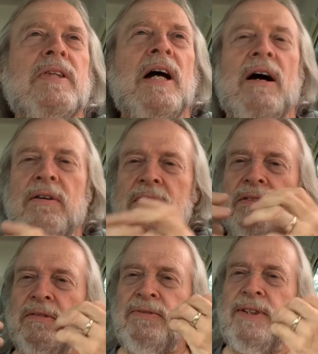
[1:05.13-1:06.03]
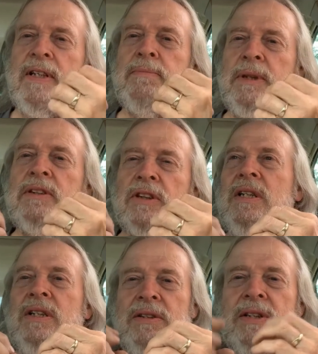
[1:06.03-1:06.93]
Our fundamental
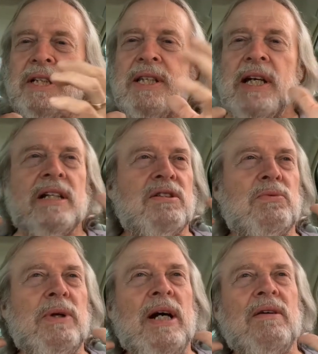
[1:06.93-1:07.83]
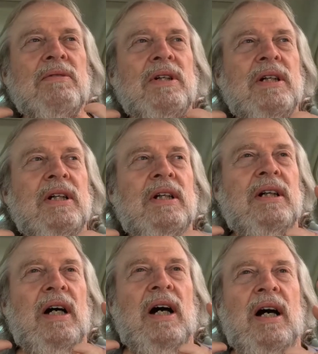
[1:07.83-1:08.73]
unity that is around
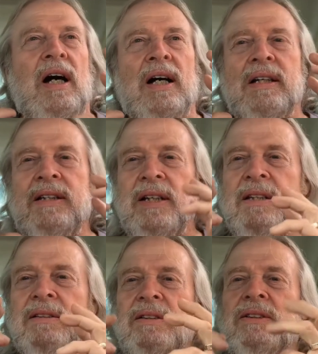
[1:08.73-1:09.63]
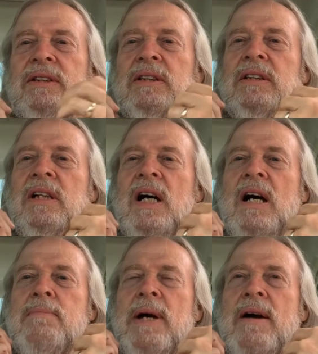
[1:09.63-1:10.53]
ideals
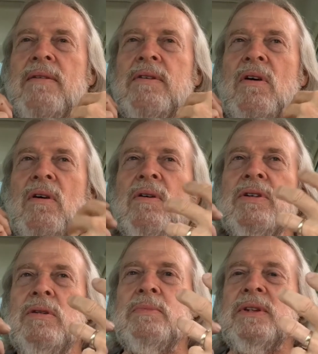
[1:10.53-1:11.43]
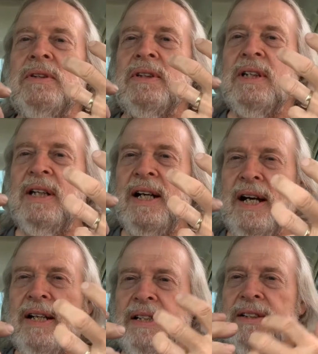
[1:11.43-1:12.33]
about all
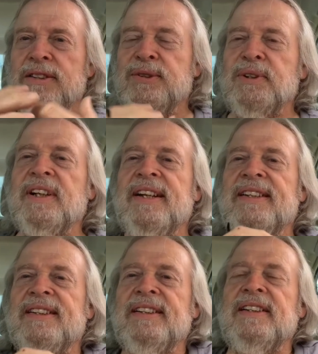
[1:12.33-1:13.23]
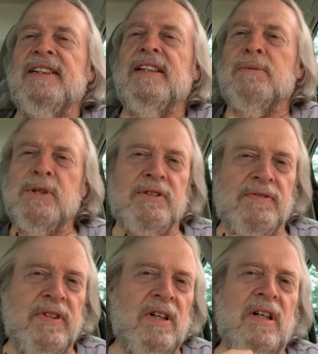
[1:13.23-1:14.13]
humankind created in the image
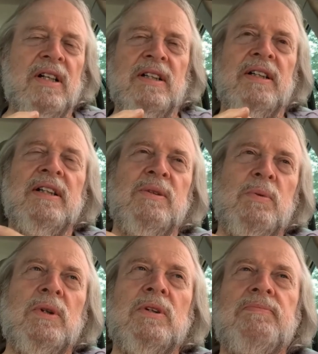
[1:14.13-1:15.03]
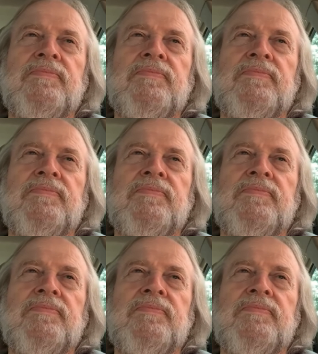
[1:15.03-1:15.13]
of God and equal.